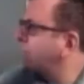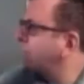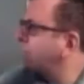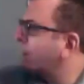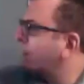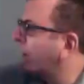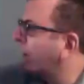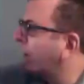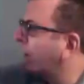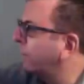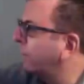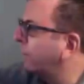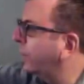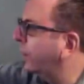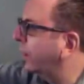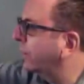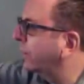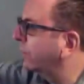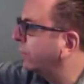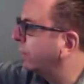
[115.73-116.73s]
got lots of
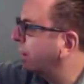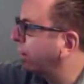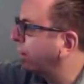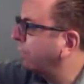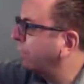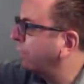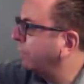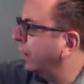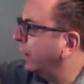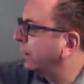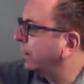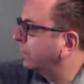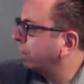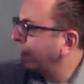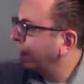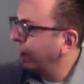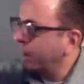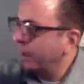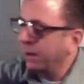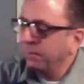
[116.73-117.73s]
things here. I've got
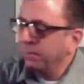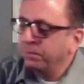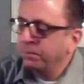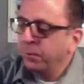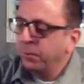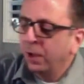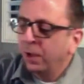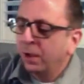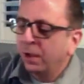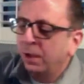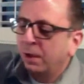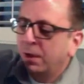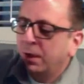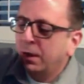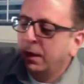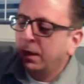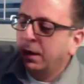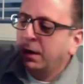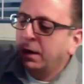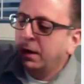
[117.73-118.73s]

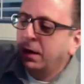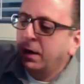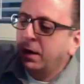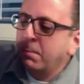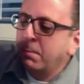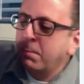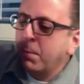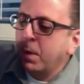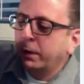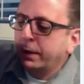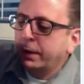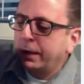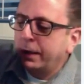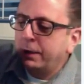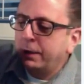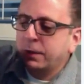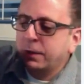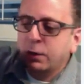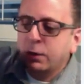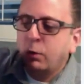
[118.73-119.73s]
a monkey
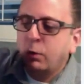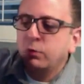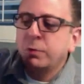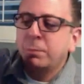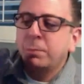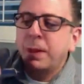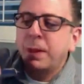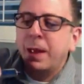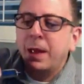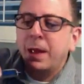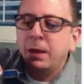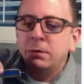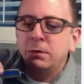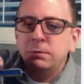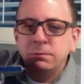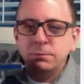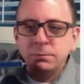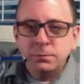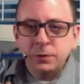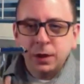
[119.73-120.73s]
that holds a
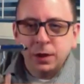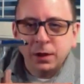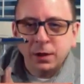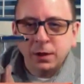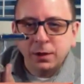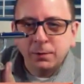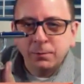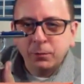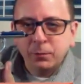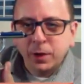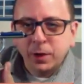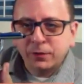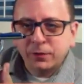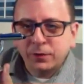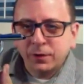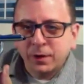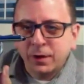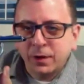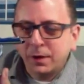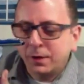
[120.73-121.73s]
pen. You know, that's
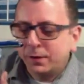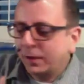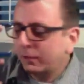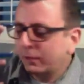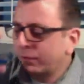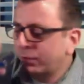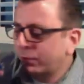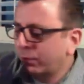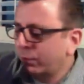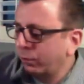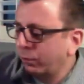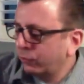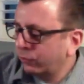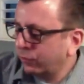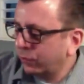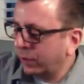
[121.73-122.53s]
a crucial